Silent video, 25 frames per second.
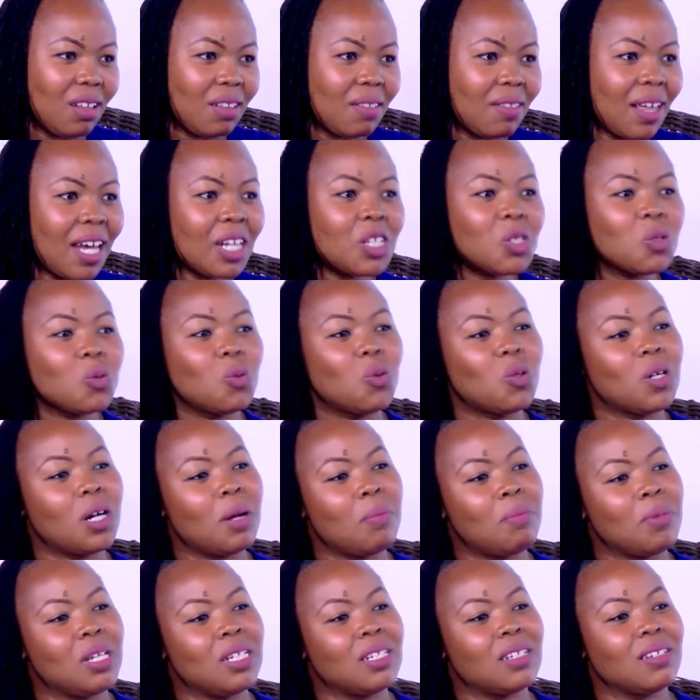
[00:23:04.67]
That's what a
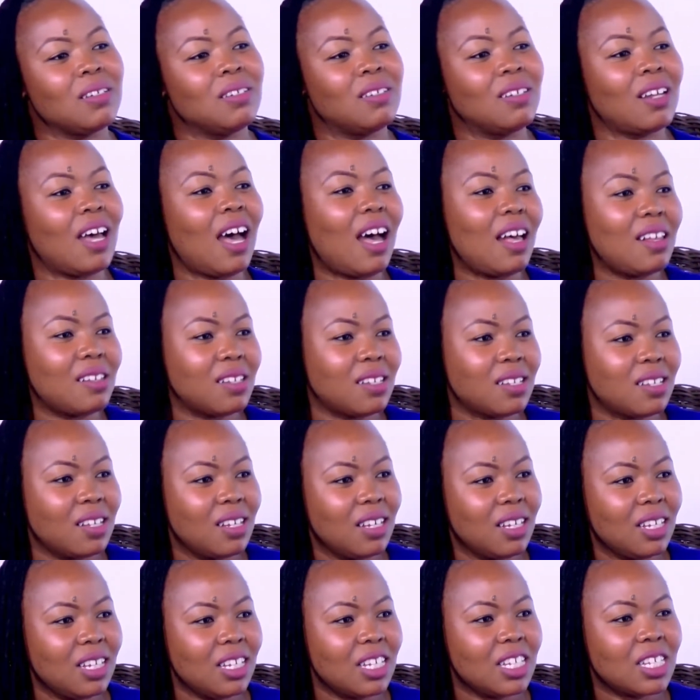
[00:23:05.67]
mentor does.
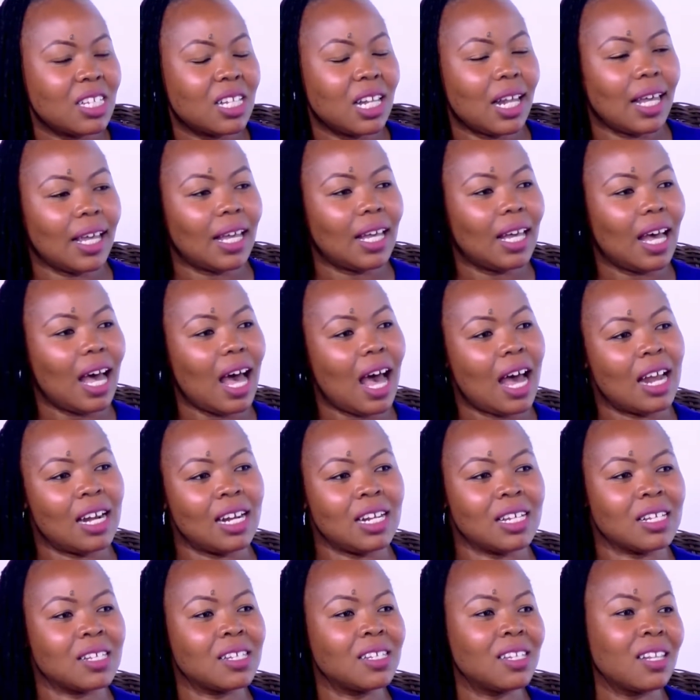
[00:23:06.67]
It's like an
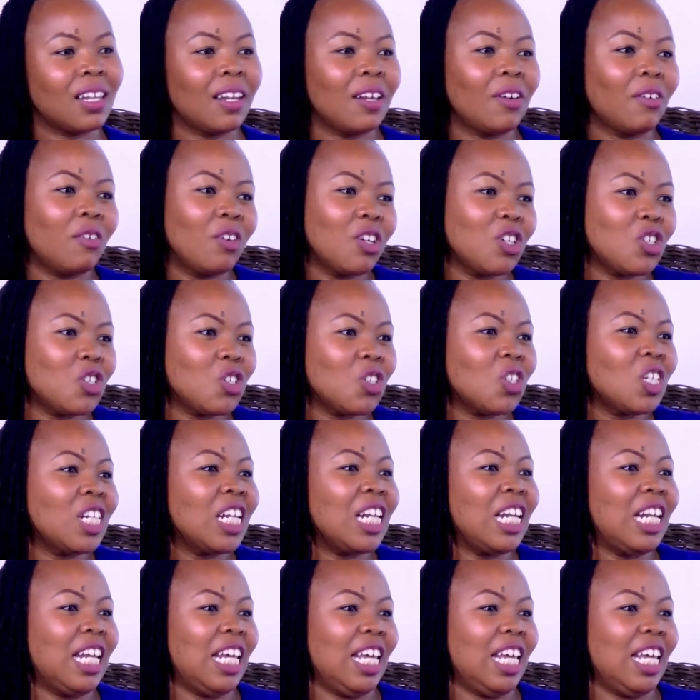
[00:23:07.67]
acceleration